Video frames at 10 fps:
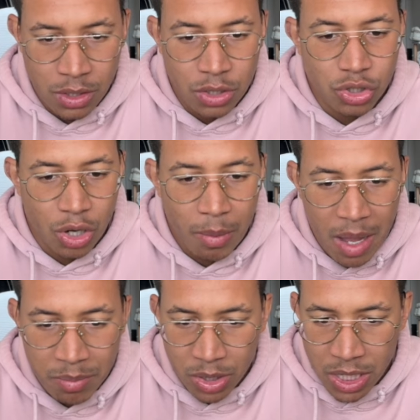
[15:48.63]
job
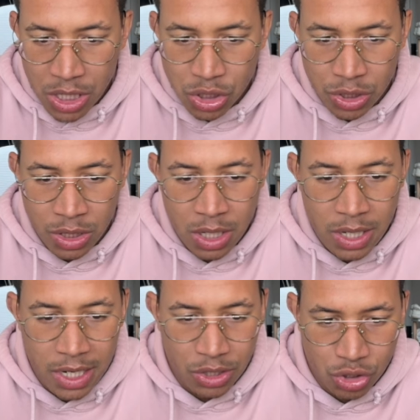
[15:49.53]
application
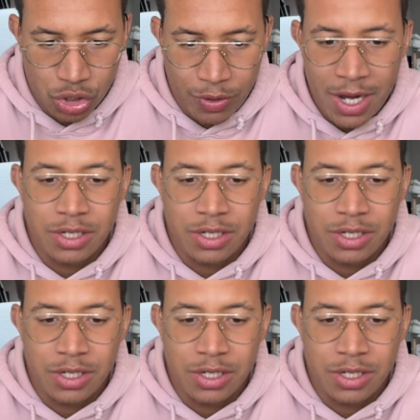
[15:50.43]
and extract